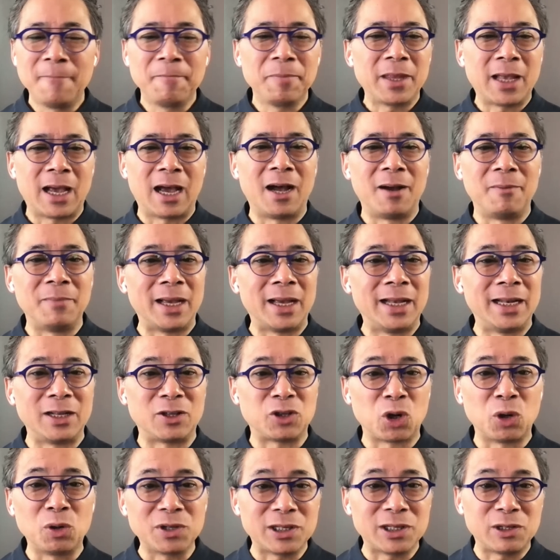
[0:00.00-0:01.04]
and it
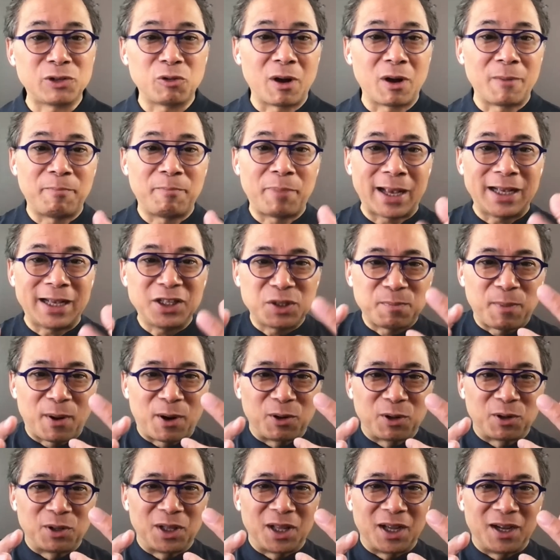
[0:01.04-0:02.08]
turns into a
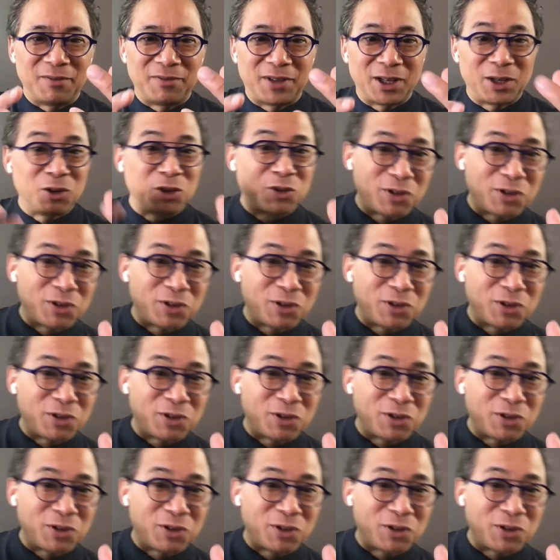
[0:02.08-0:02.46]
baseball glove that you're